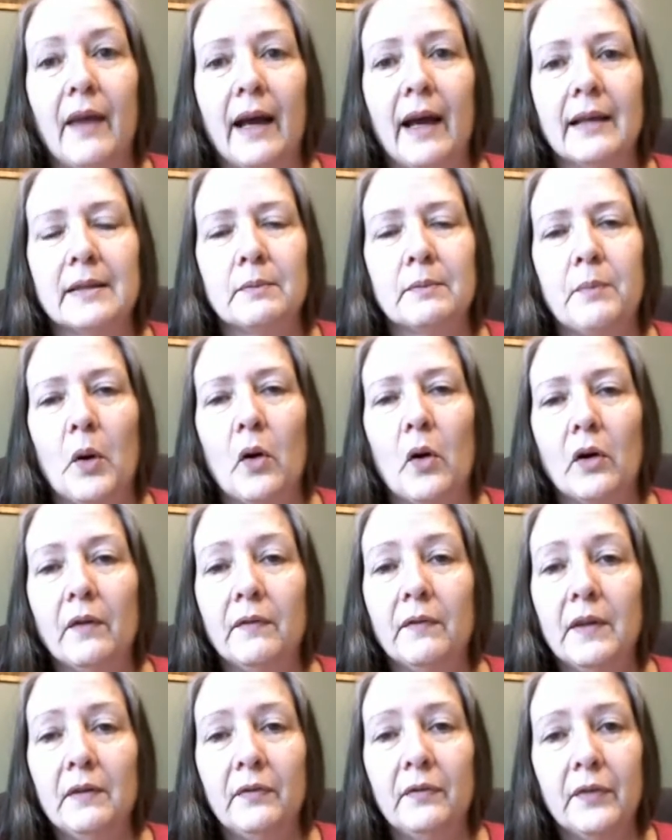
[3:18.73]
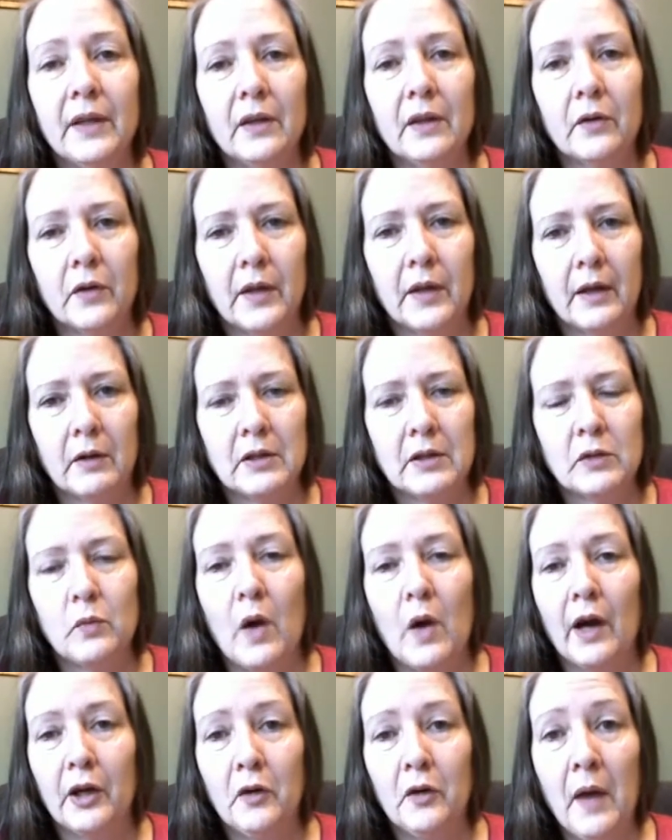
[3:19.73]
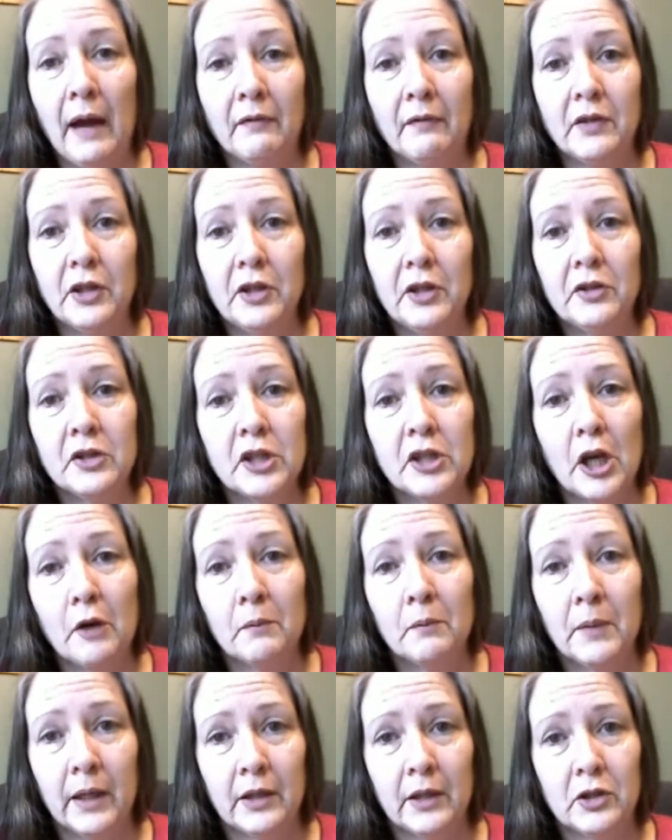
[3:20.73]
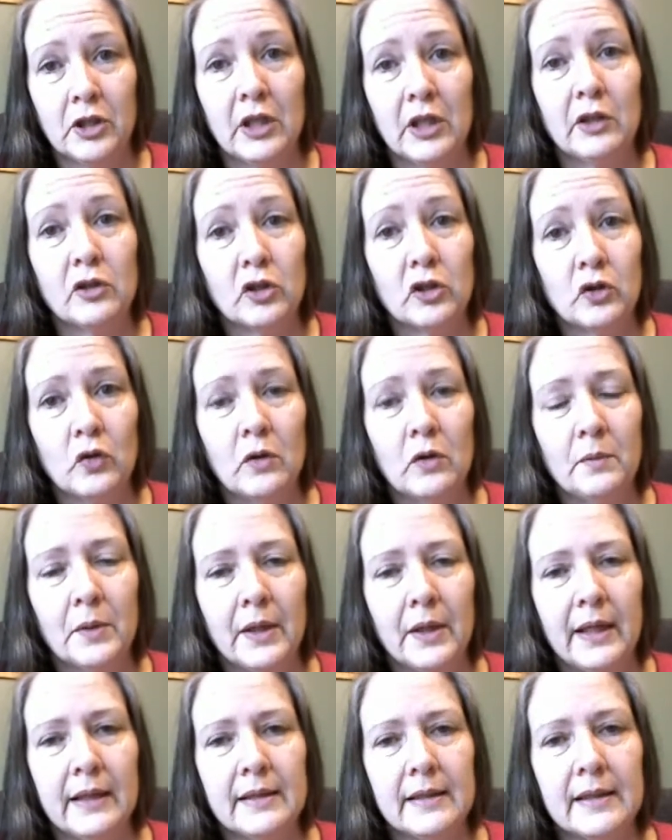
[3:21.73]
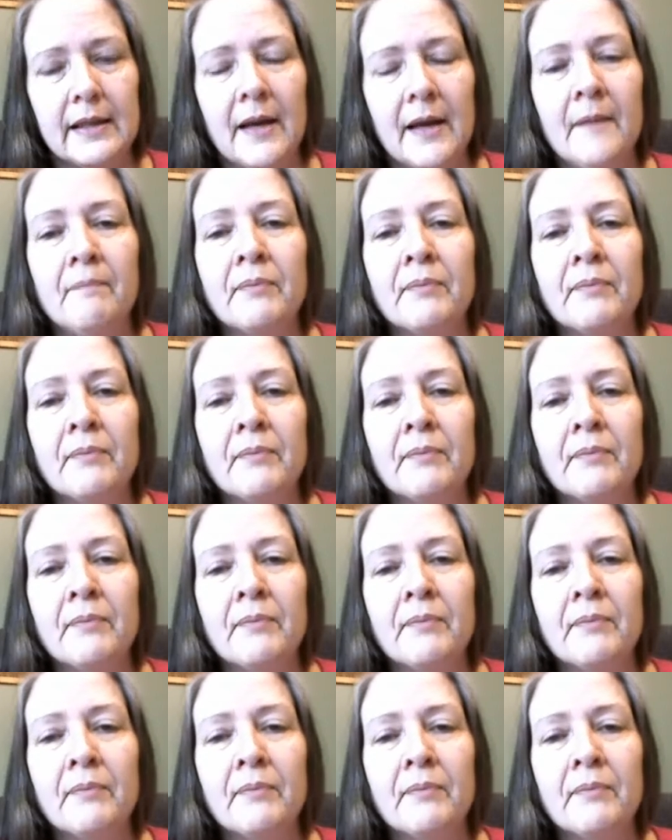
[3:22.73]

That's part of the filler. That's why you have to use so much in the store brands.